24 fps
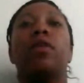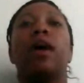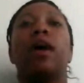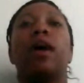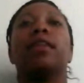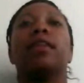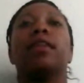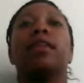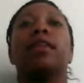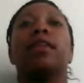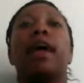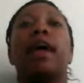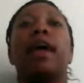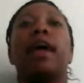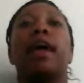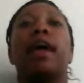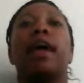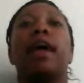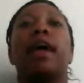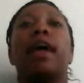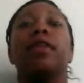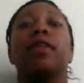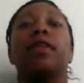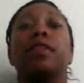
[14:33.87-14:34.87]
Allow
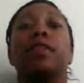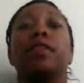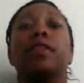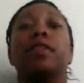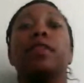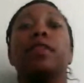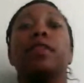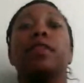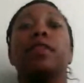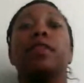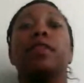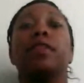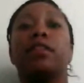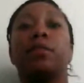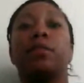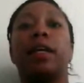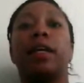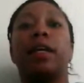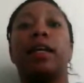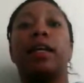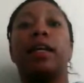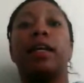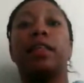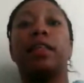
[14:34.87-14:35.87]
this
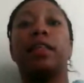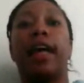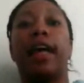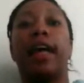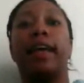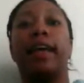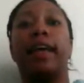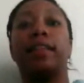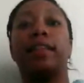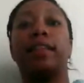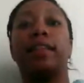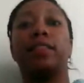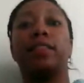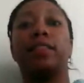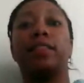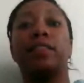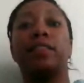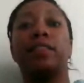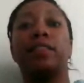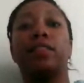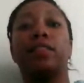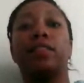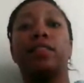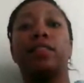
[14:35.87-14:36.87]
pink light
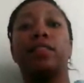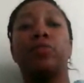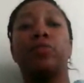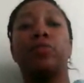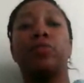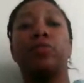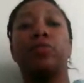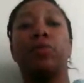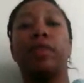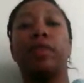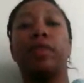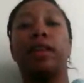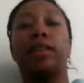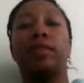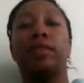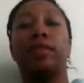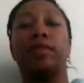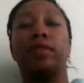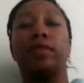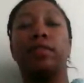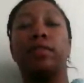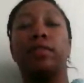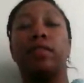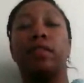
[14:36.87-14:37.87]
to move in